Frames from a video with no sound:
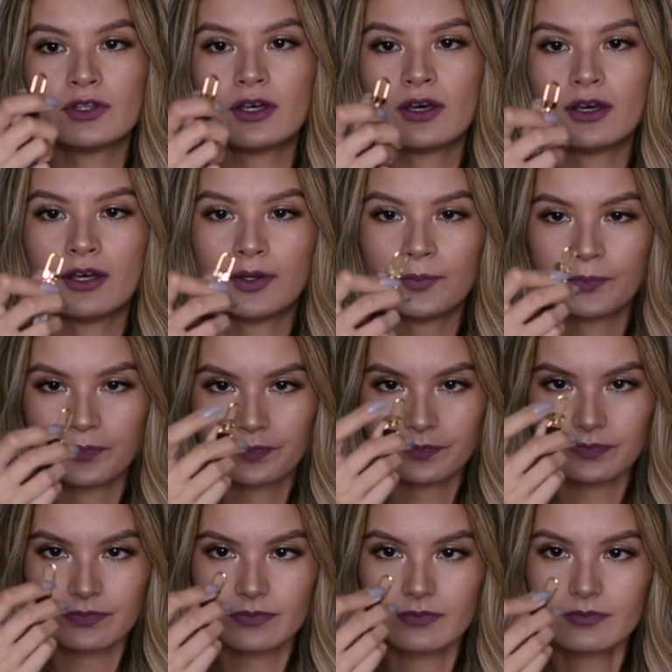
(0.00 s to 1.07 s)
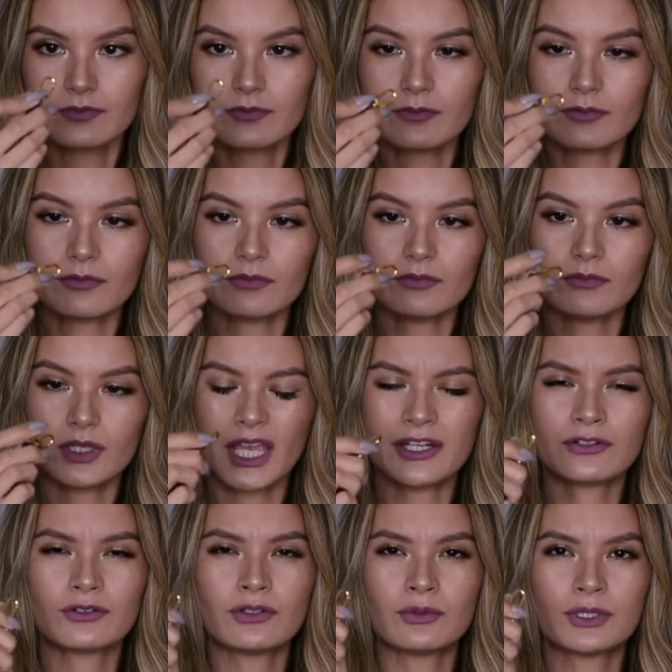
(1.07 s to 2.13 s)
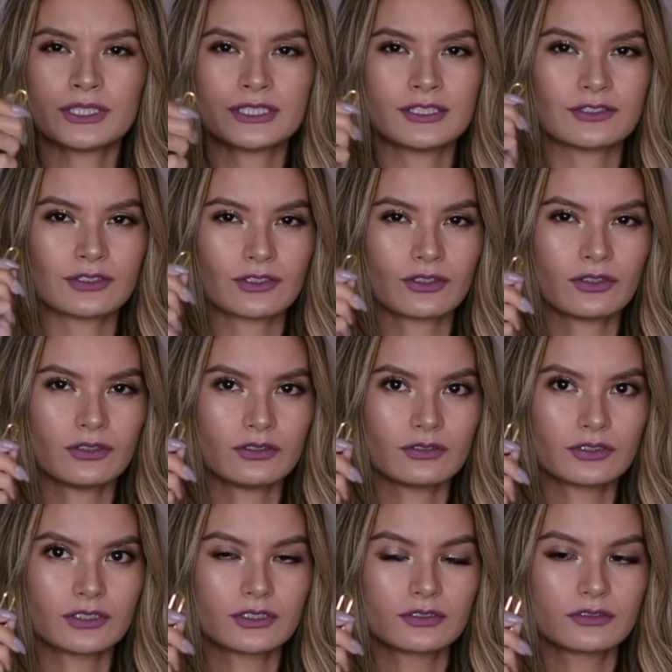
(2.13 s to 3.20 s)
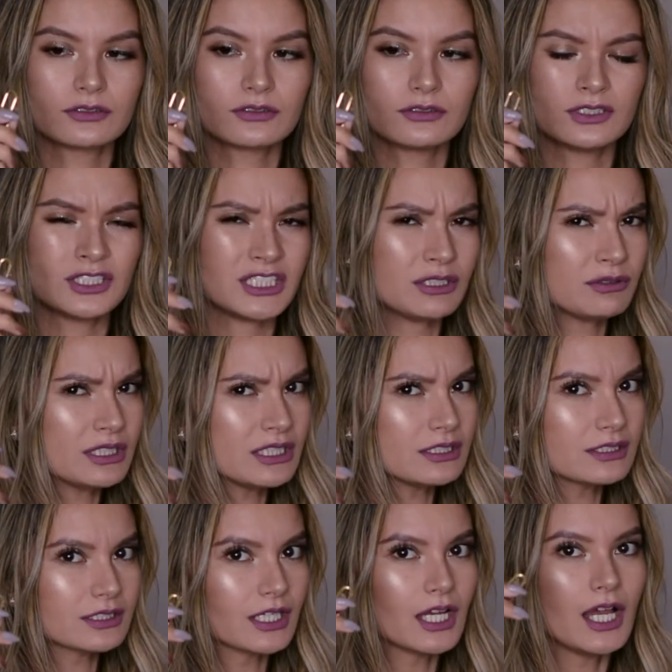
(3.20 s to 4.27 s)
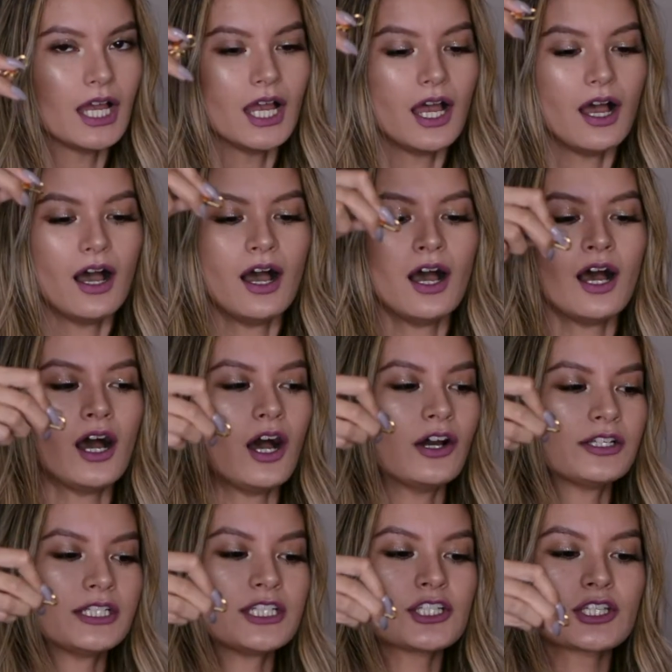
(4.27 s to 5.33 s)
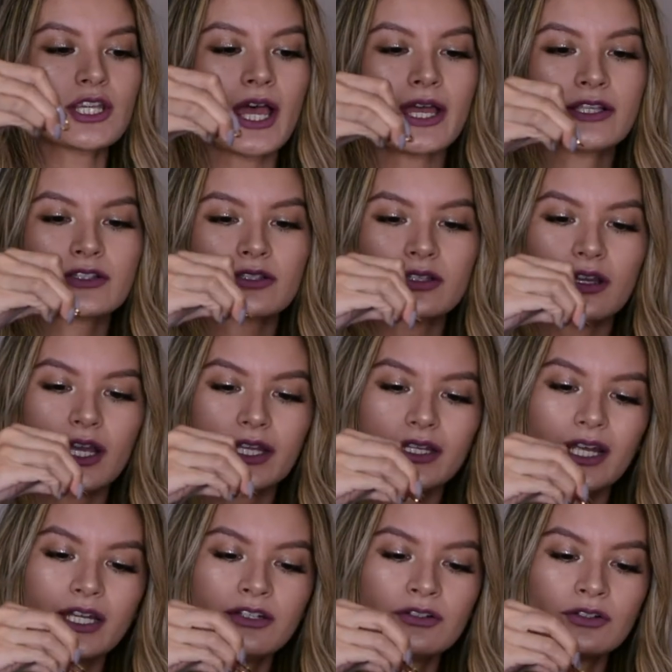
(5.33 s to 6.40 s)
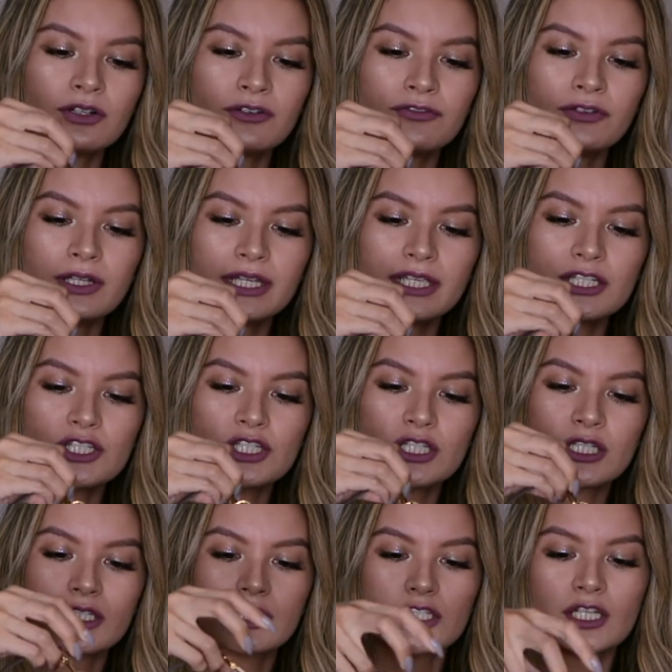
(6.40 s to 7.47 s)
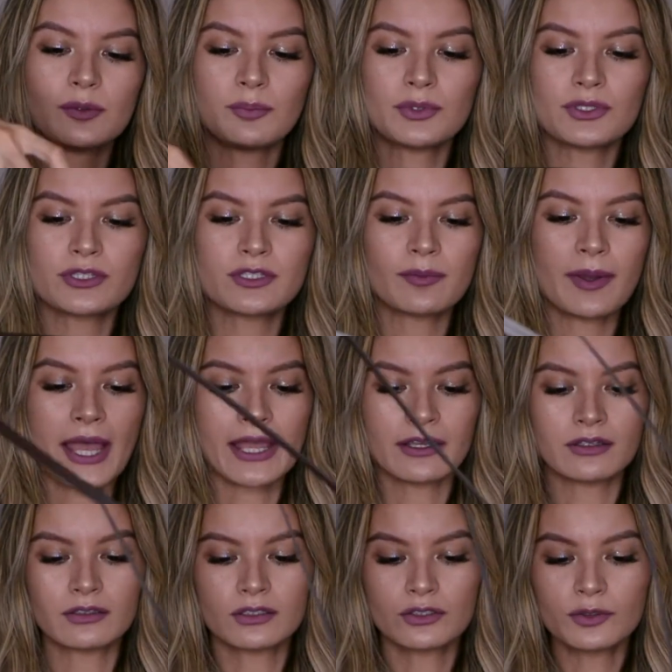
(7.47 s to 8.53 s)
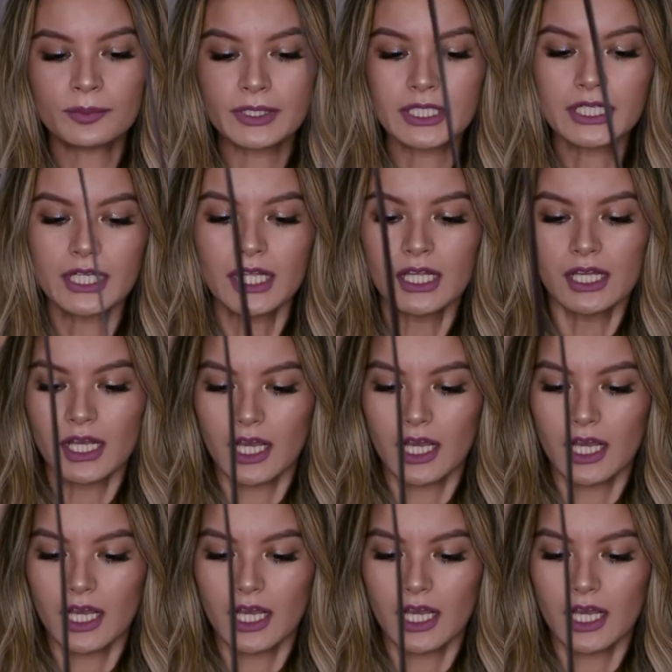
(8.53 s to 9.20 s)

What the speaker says: the, I don't know what these are called, D-rings on each side. So I don't know, I feel like it cheapens the bag a little bit.